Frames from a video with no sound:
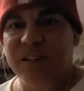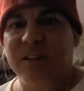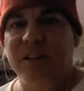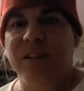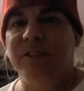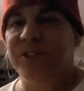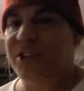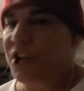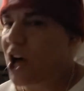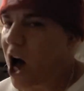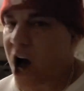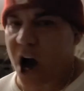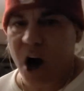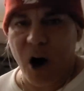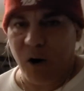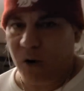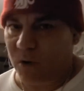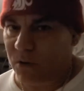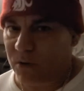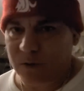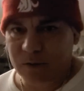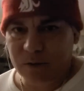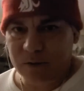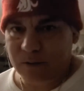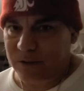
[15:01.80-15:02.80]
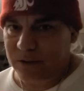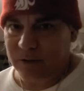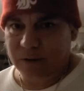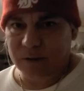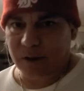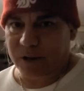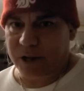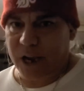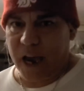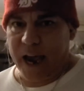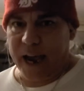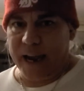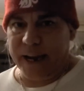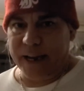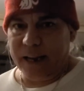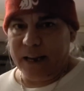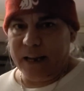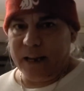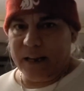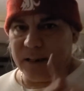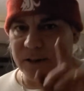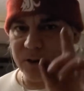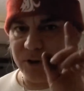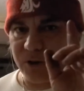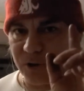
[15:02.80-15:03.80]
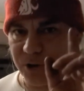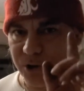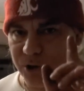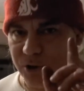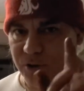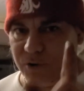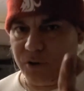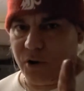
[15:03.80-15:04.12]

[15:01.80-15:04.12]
No. Okay? So you